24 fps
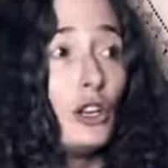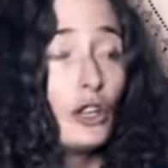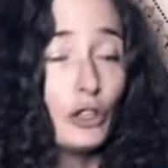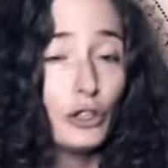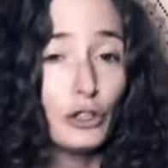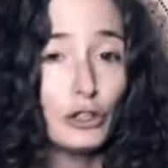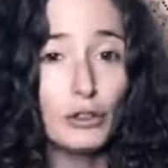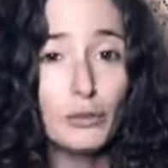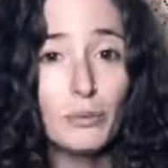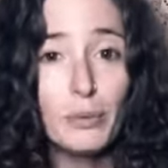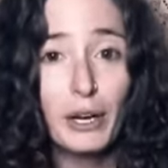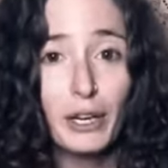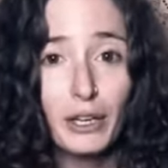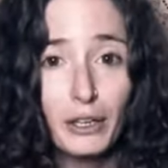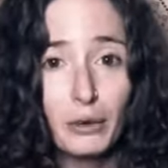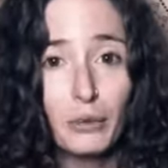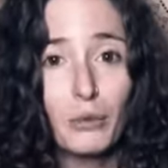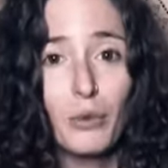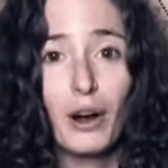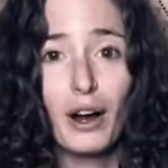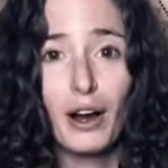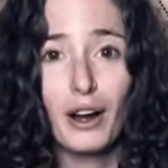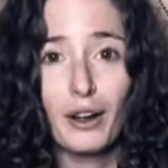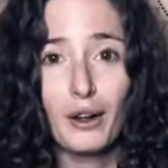you better
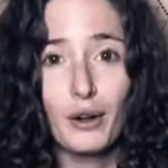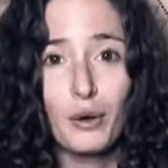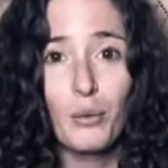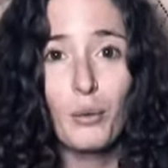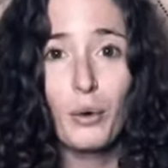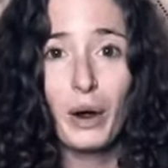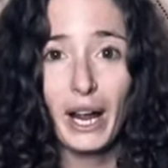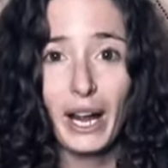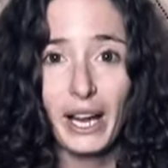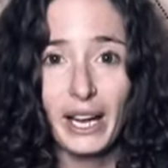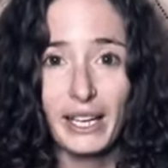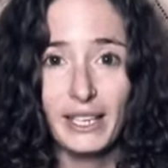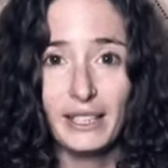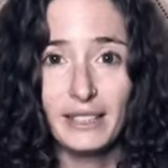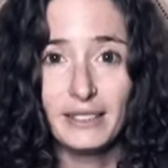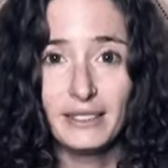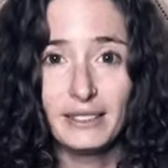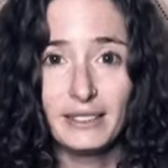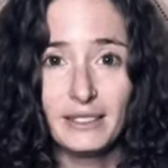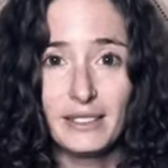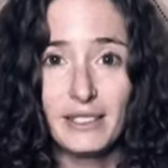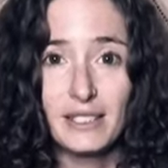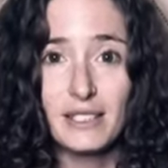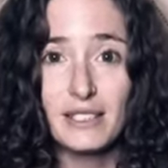walk away
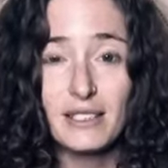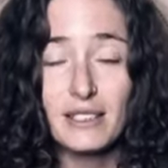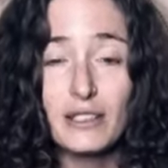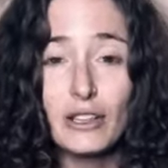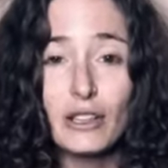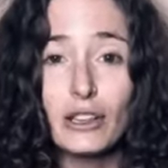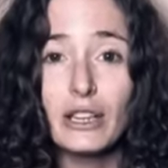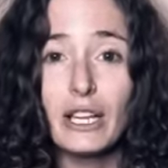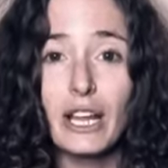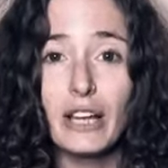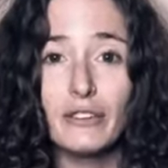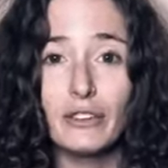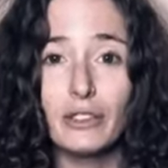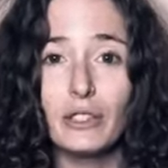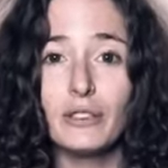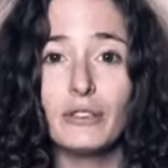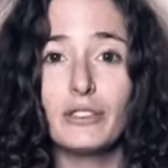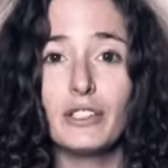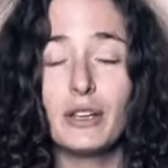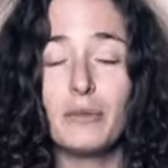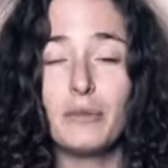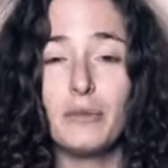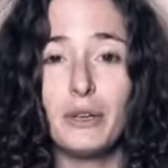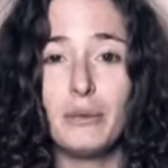this is the level of
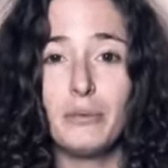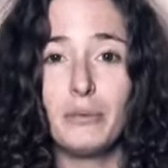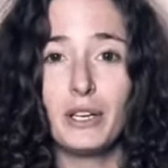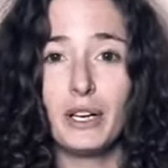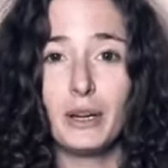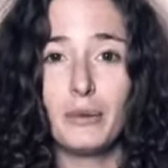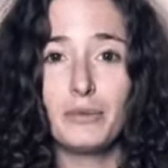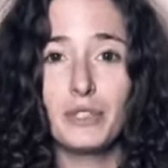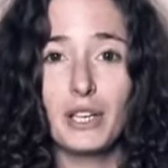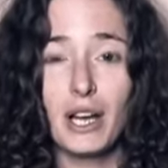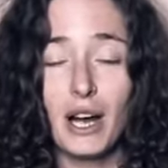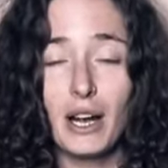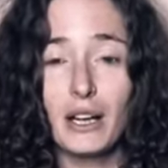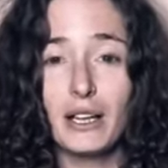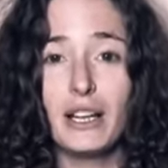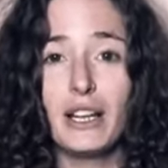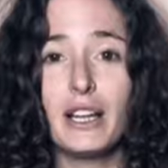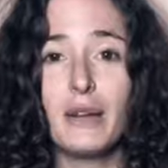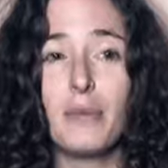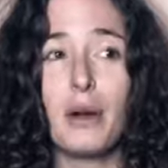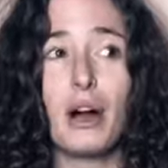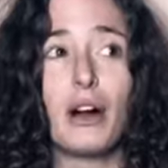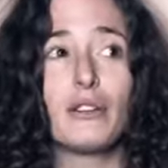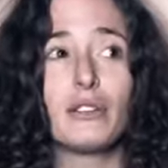commitment i'm talking
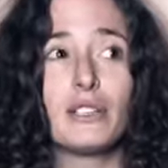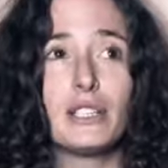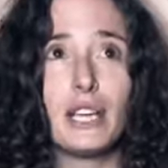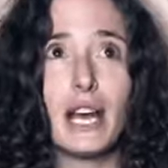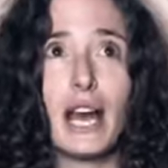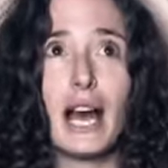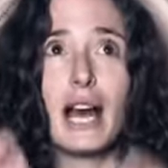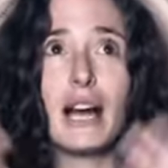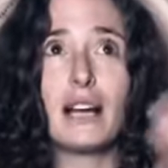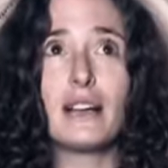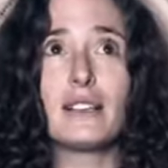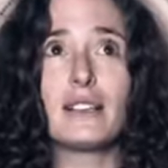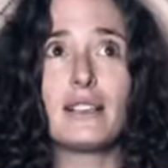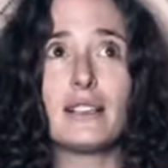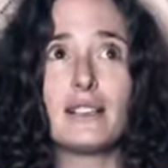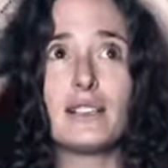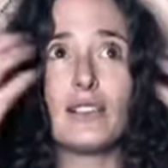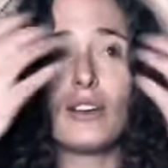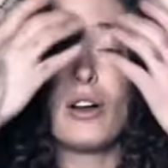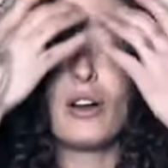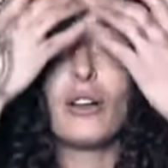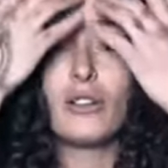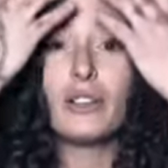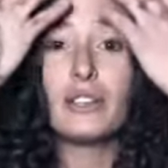about to access
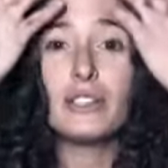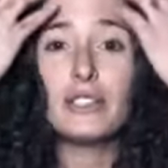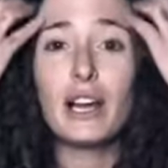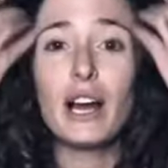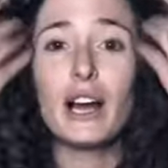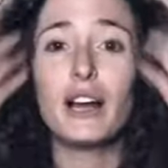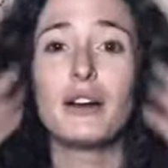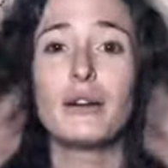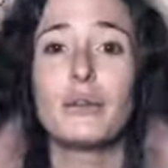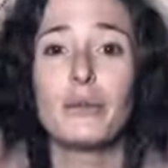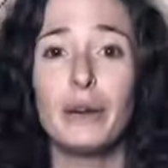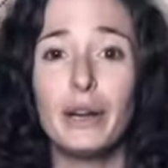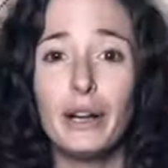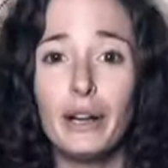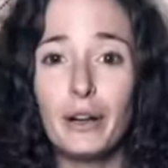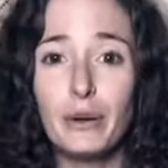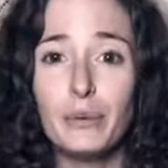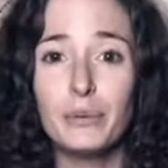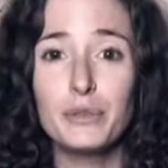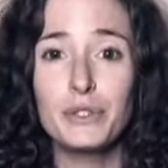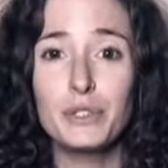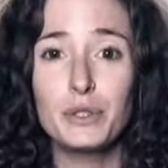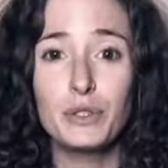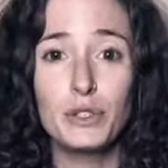all these higher
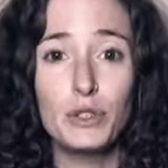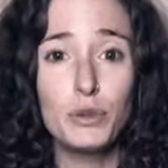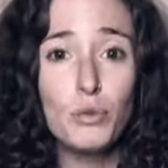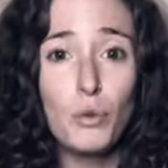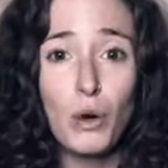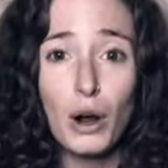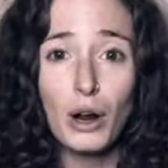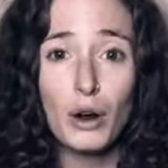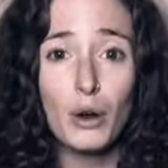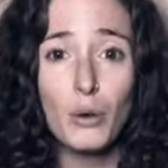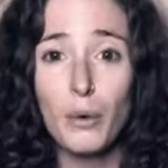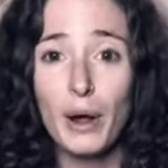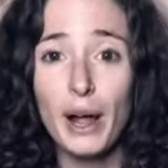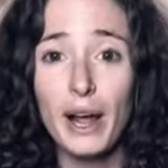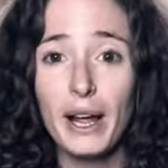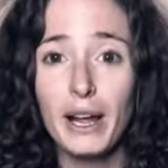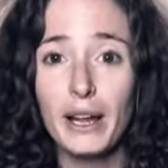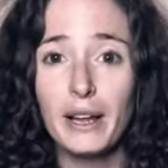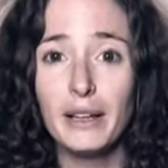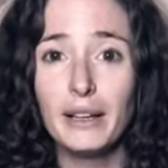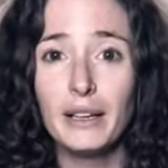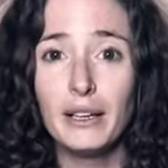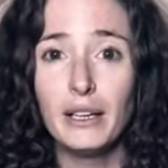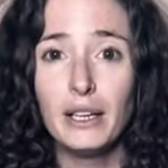realms you walk
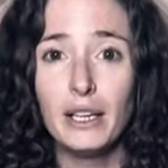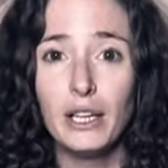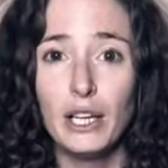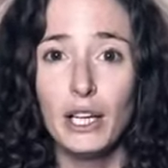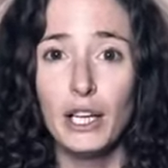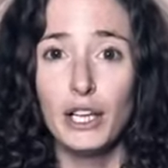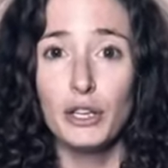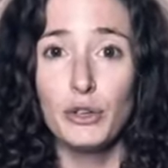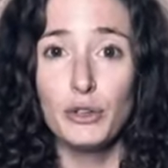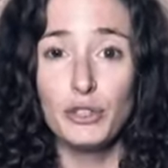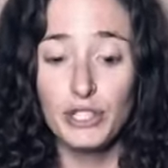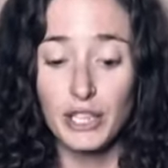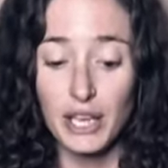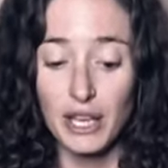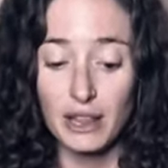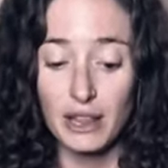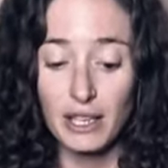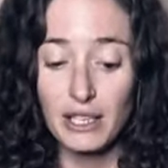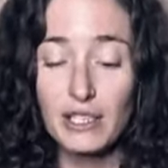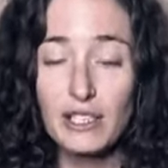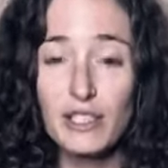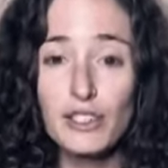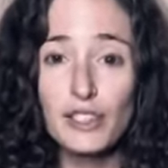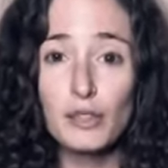away you say
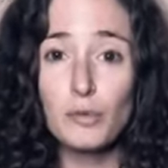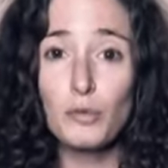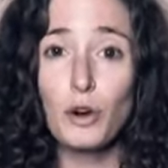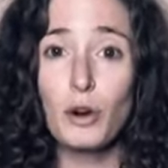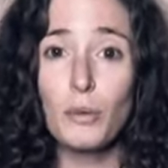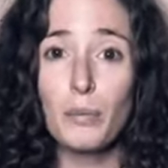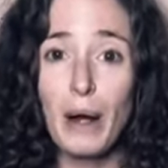this is more